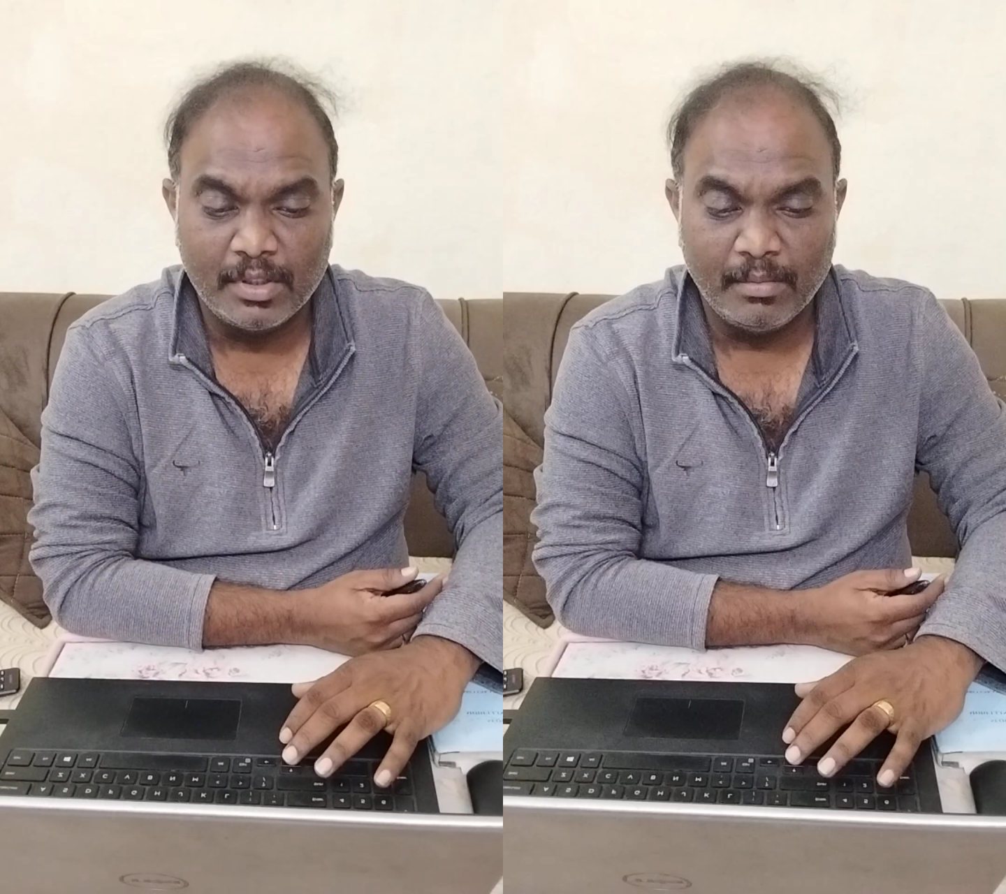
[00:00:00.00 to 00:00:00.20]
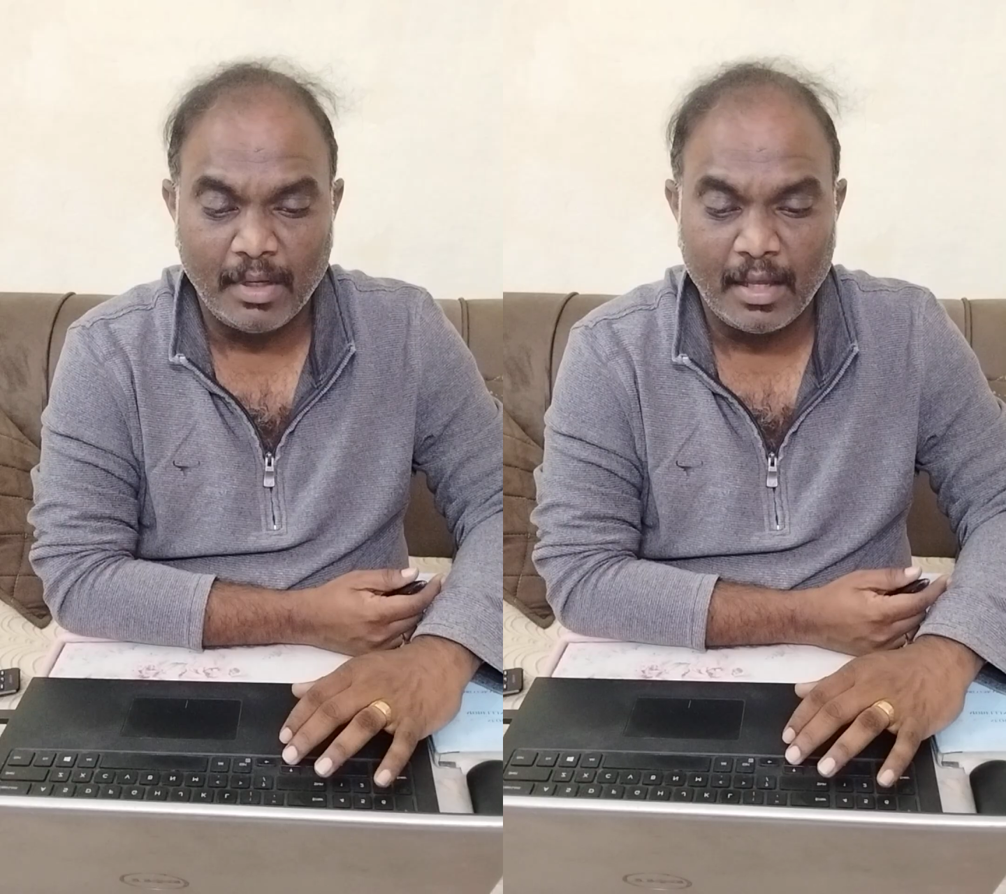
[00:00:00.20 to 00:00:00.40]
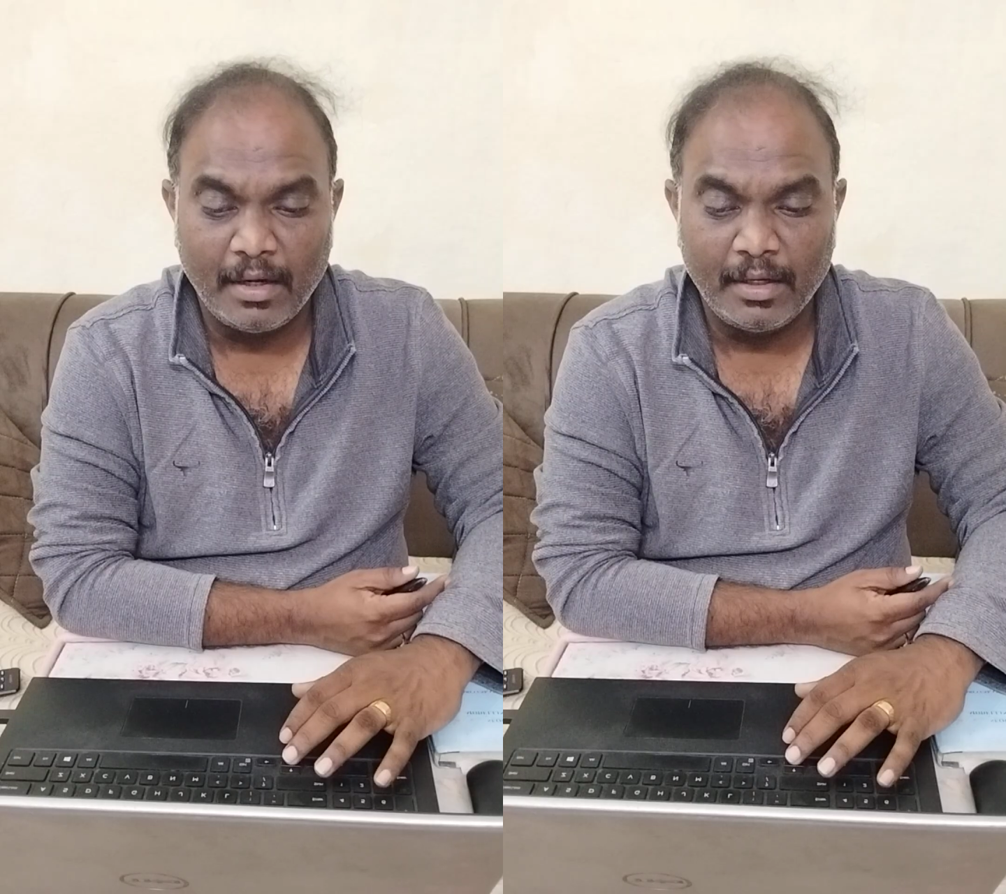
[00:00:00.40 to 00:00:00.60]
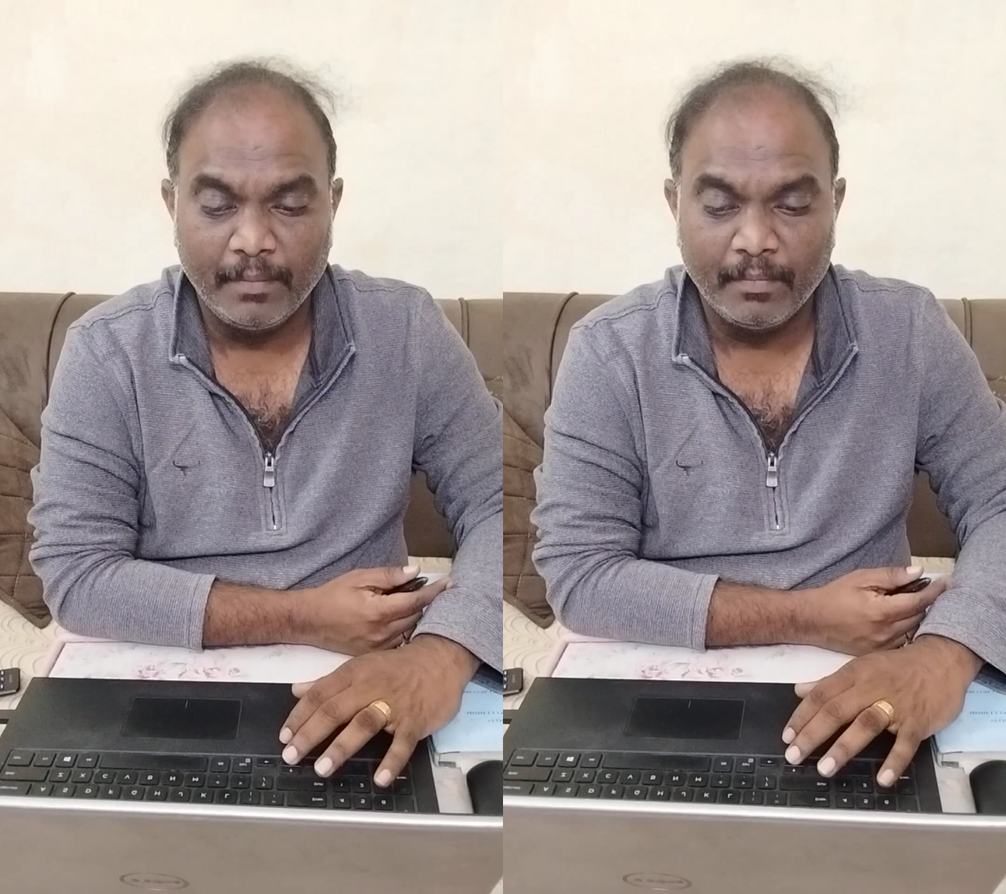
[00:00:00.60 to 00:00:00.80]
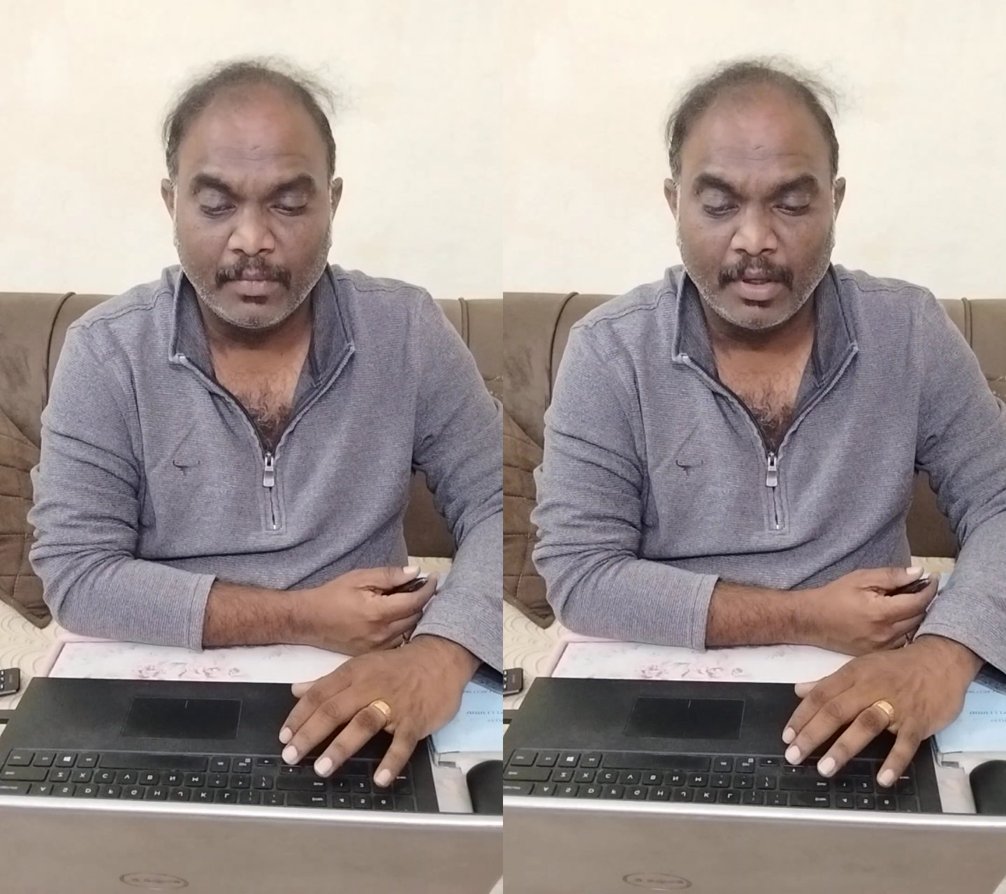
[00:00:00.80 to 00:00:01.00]
similarity
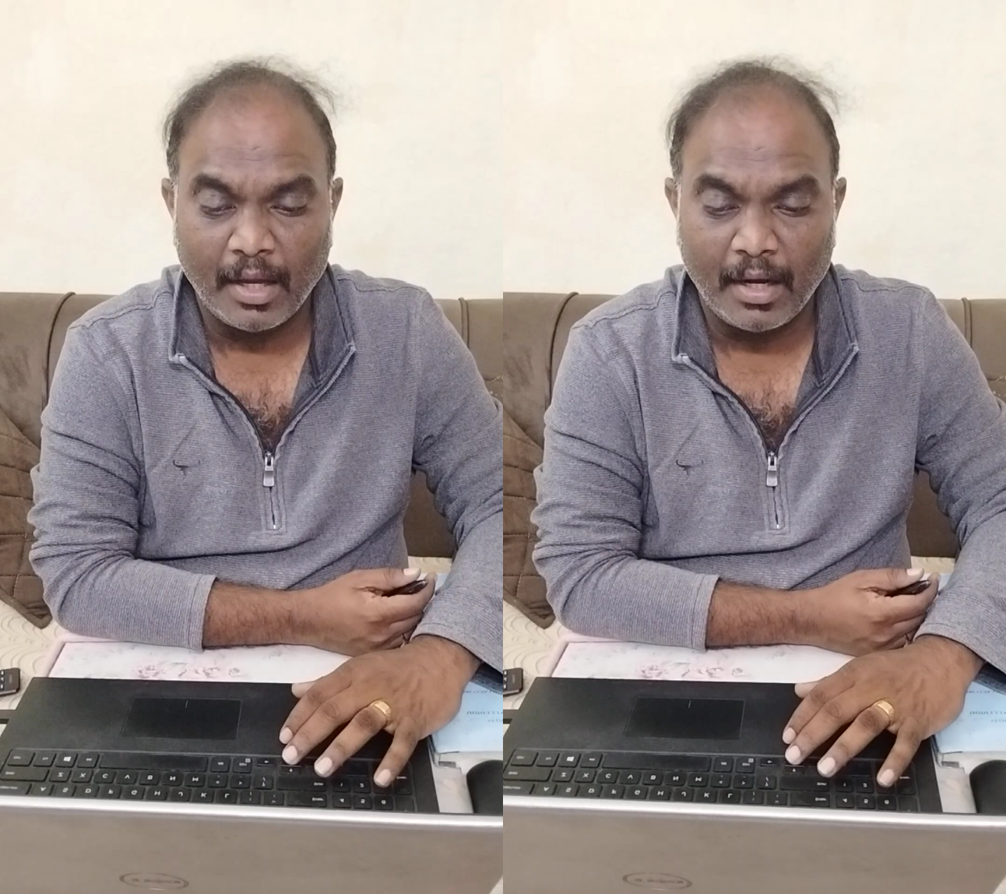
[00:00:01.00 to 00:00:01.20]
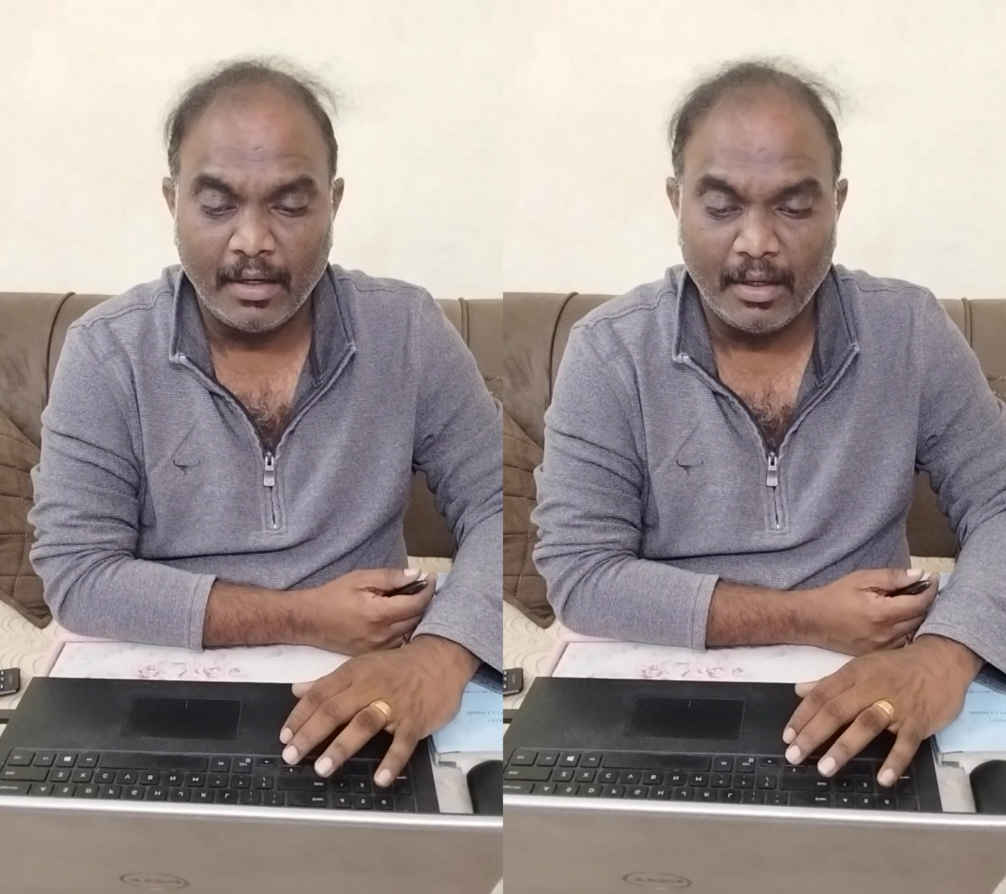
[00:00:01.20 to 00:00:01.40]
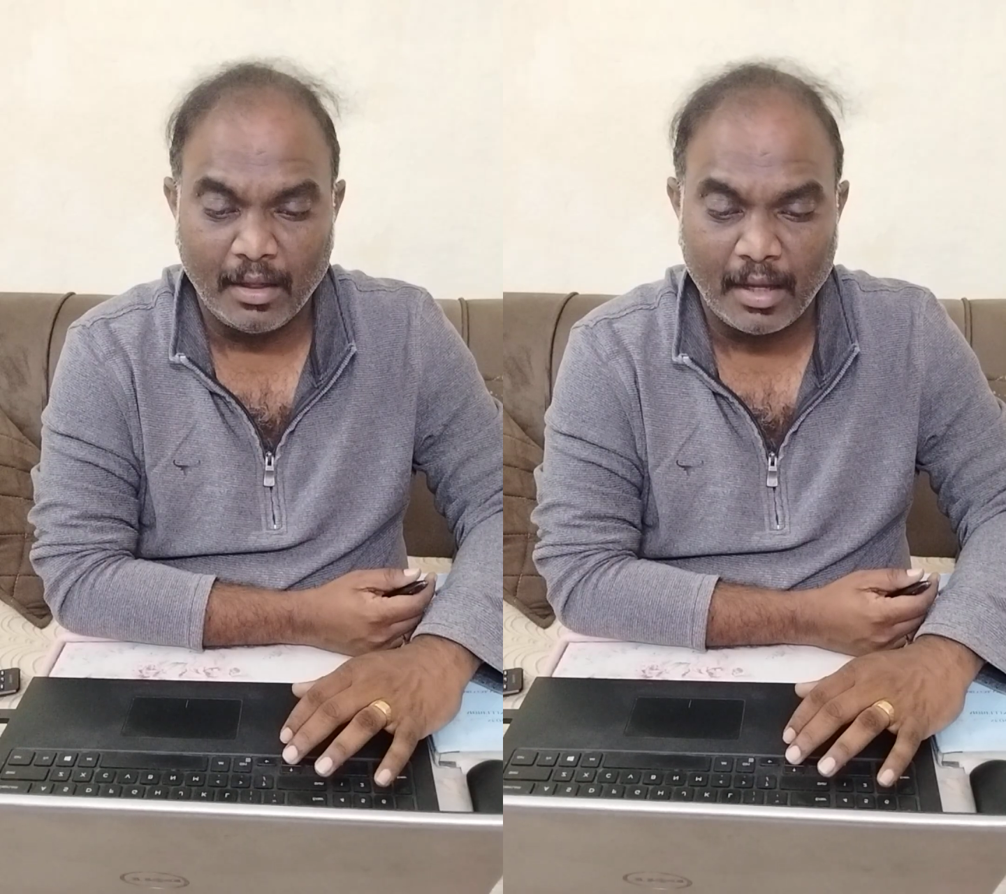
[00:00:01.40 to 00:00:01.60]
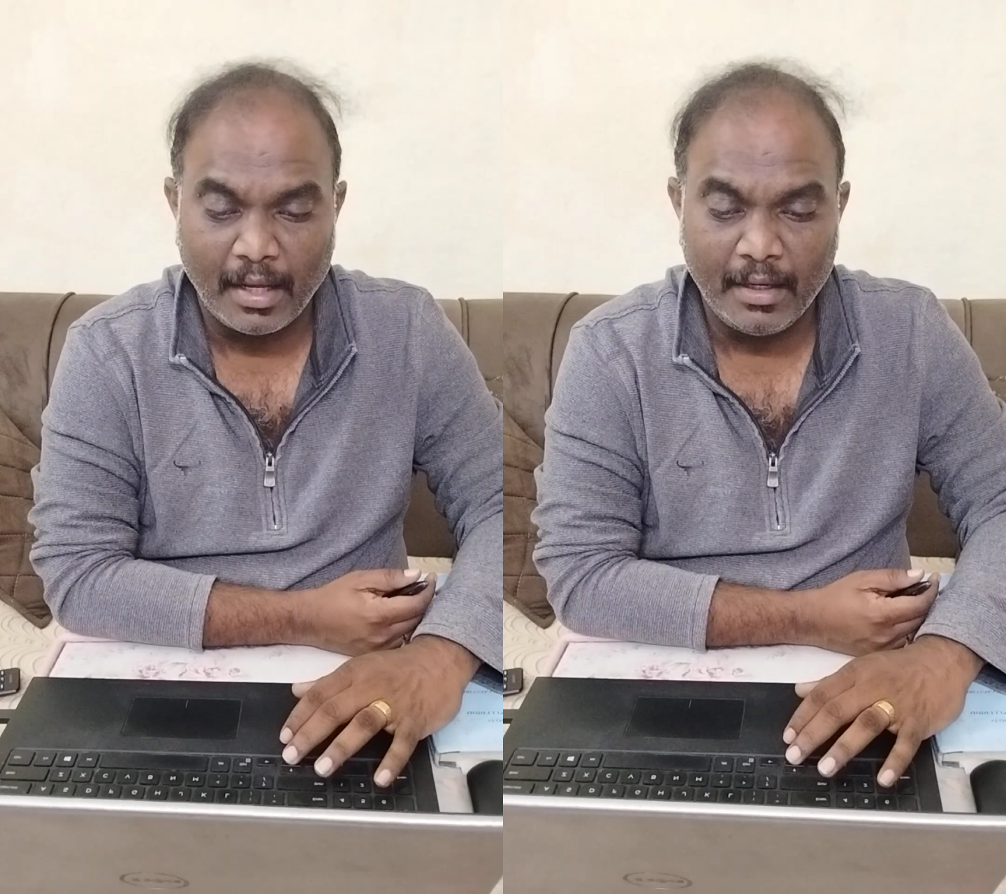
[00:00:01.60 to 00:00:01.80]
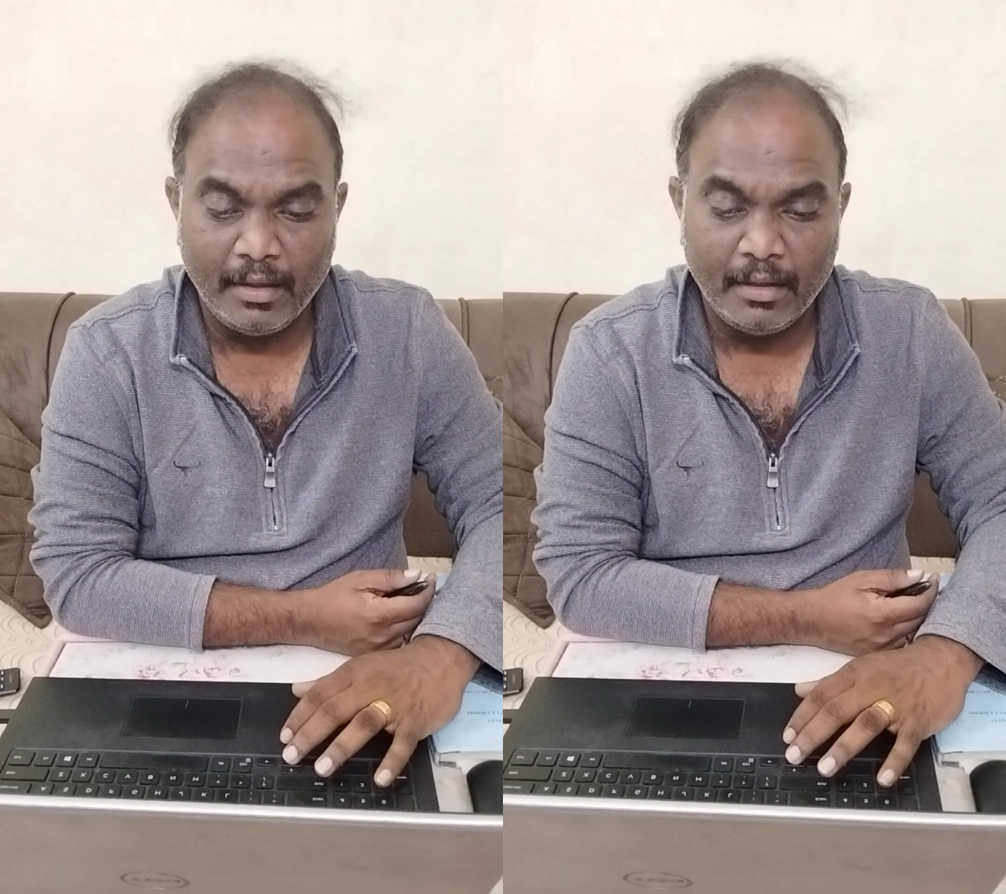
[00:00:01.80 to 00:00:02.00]
and
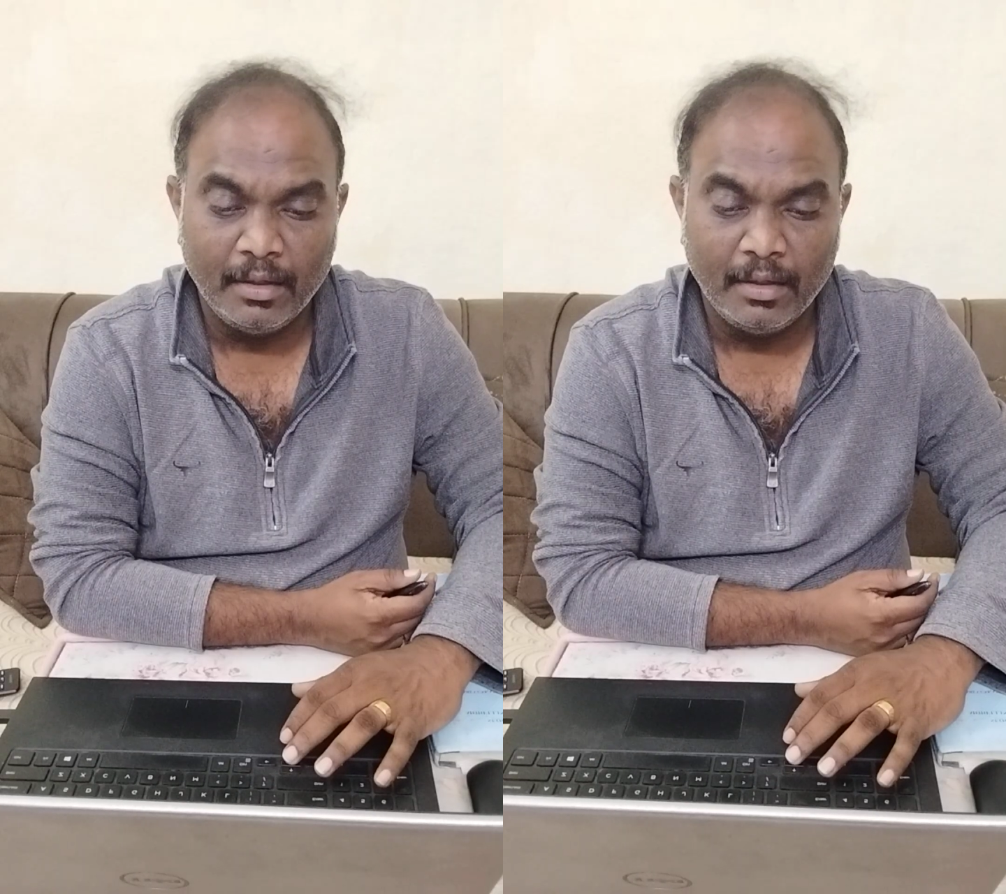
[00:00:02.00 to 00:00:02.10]
high